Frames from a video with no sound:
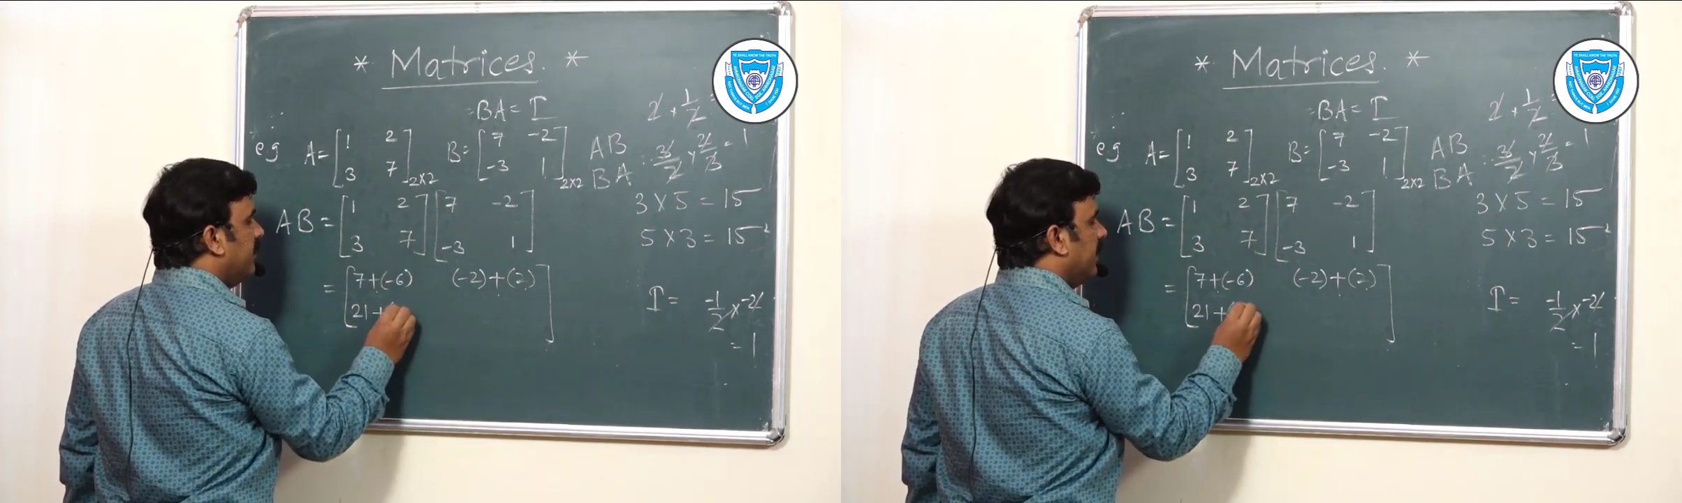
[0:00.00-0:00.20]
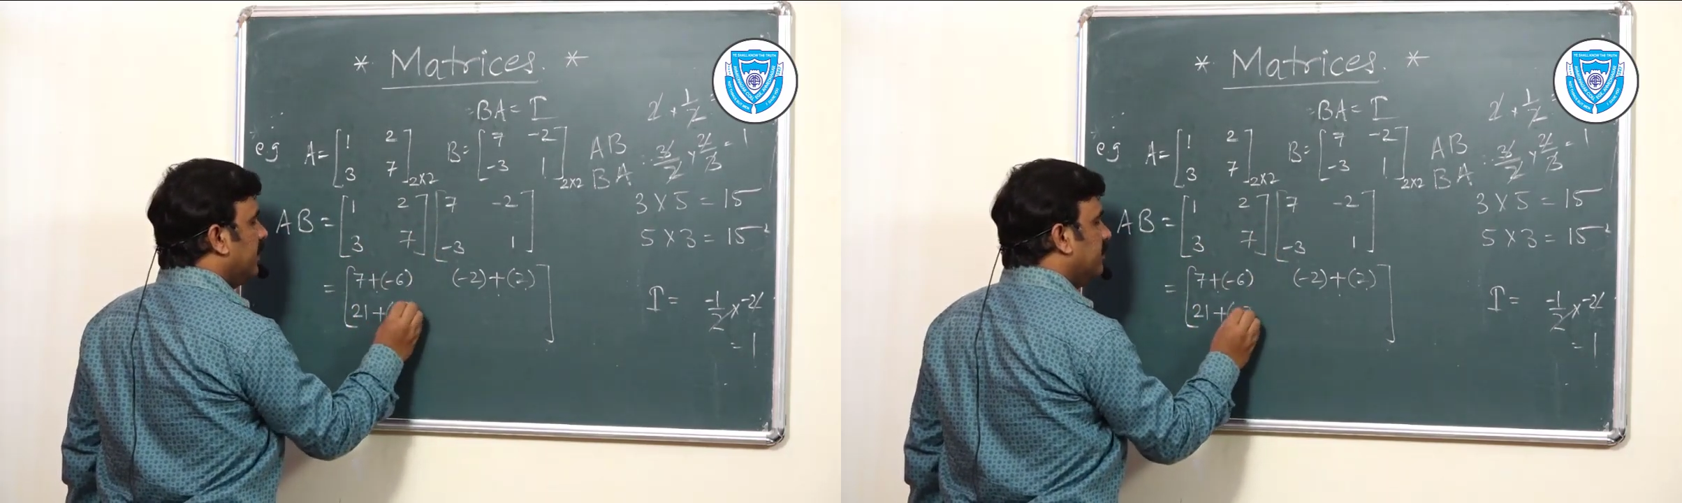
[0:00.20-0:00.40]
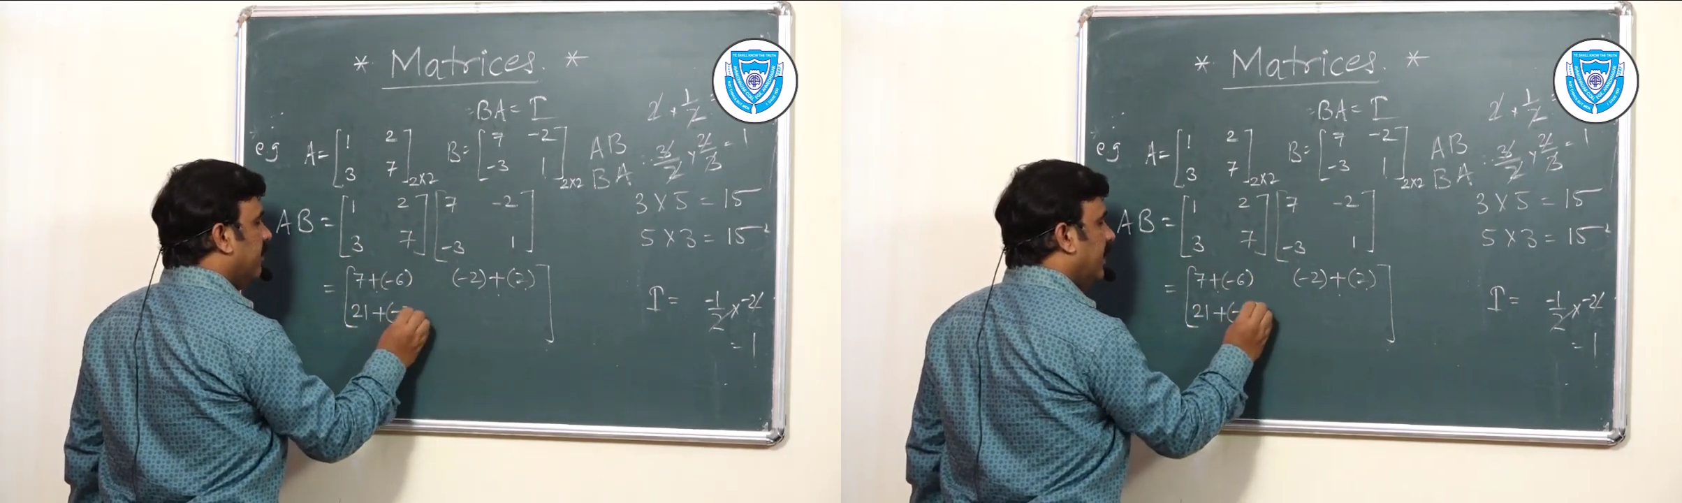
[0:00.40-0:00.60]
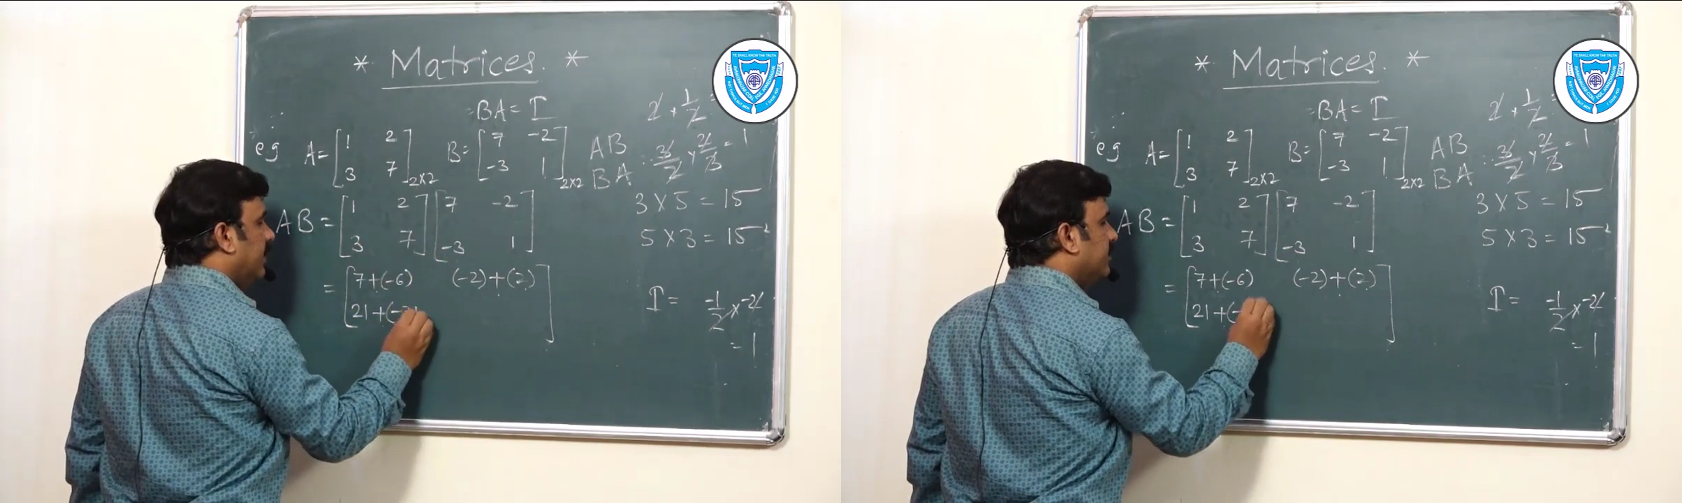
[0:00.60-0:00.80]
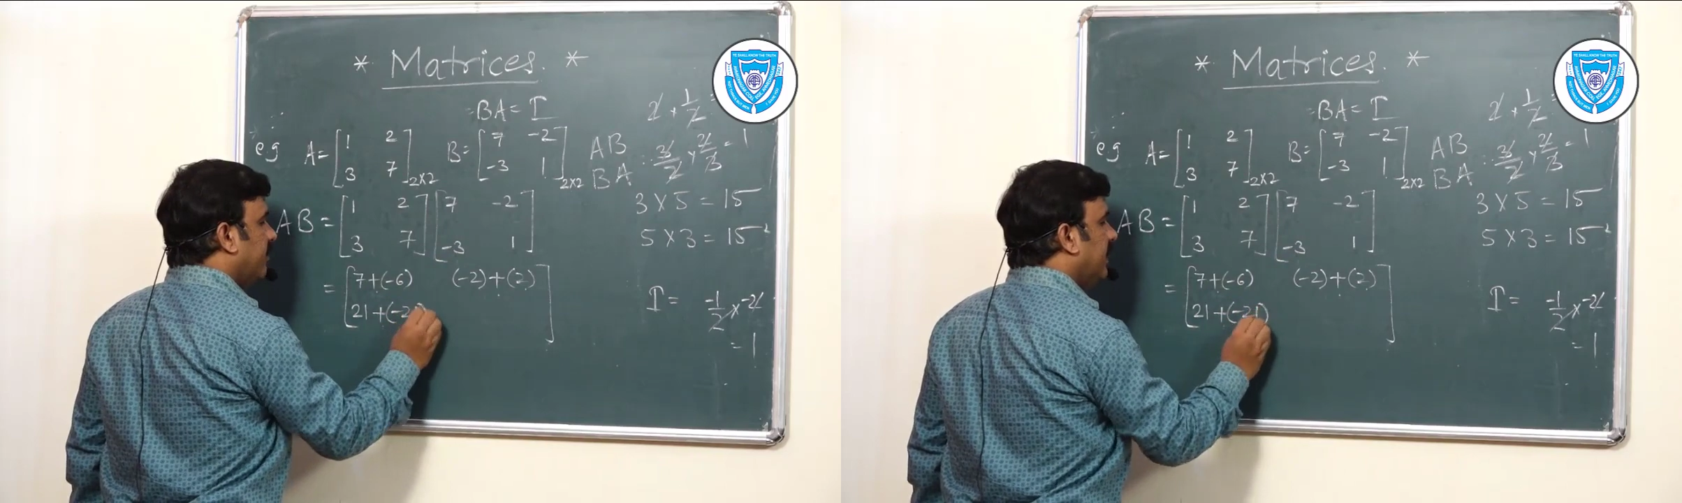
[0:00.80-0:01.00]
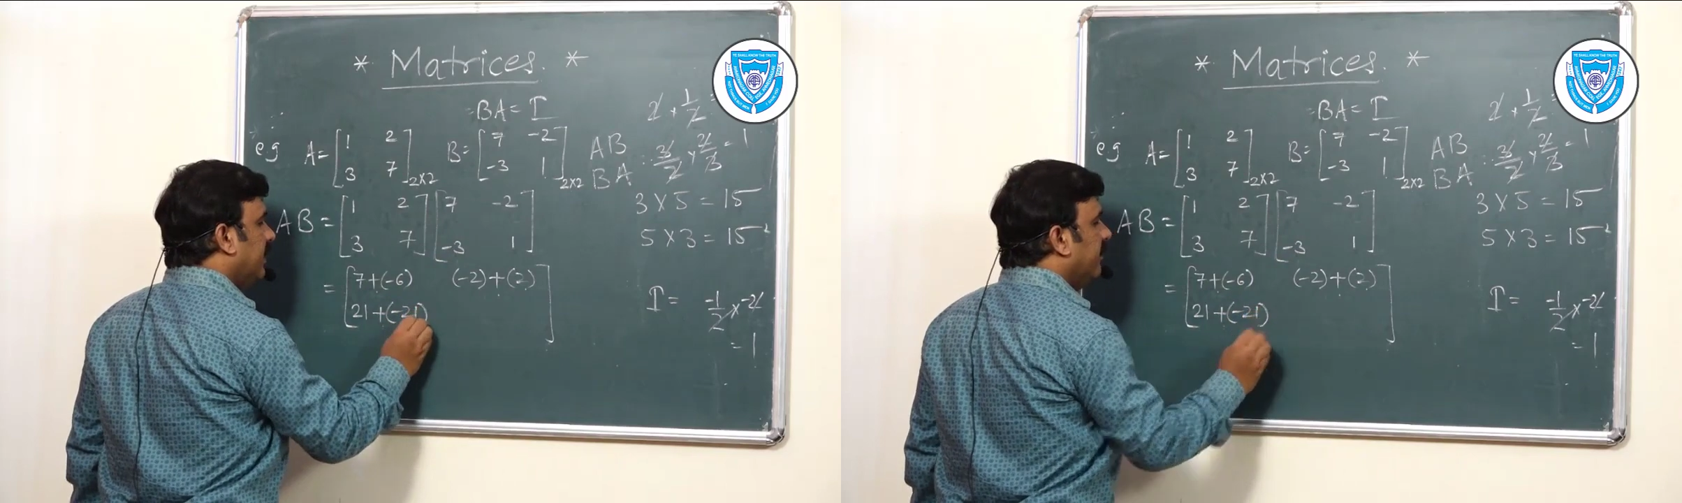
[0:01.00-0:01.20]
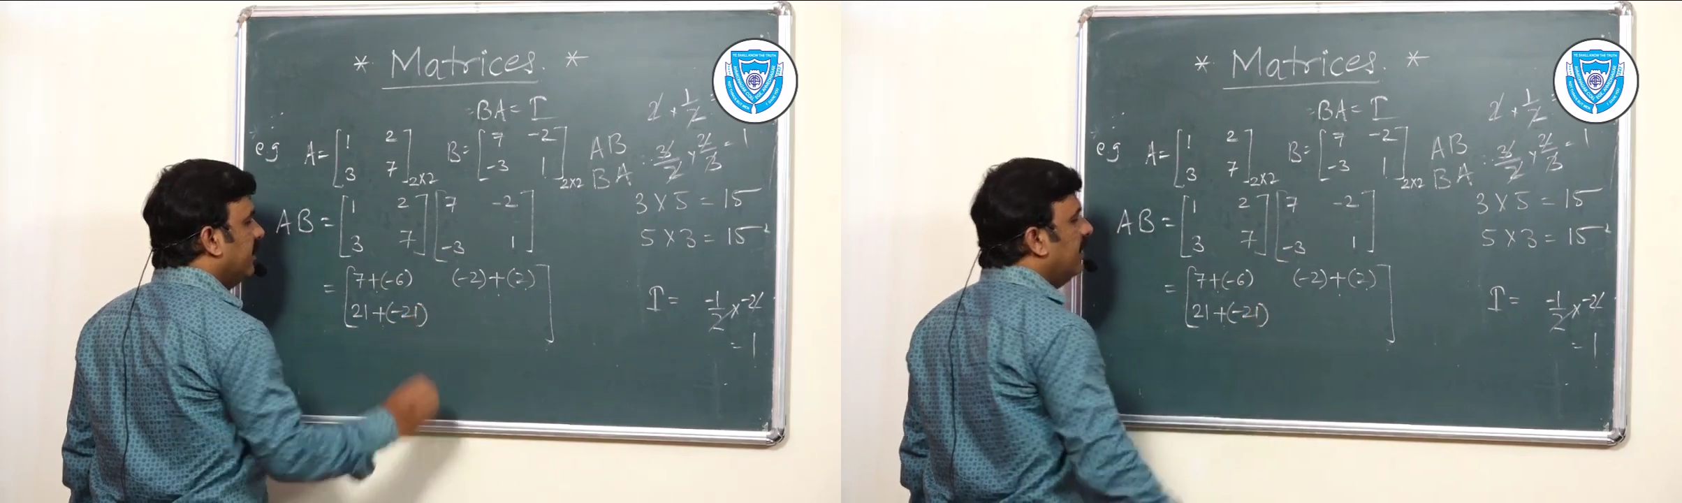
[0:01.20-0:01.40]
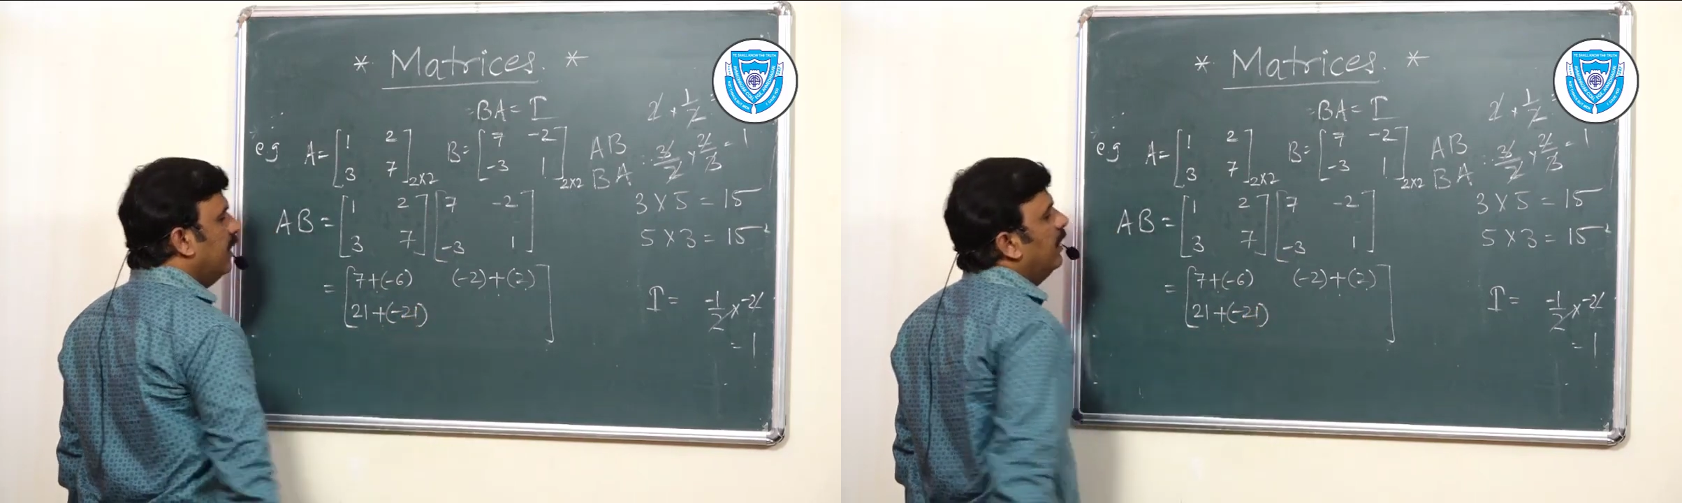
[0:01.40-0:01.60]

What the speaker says: that is minus 21.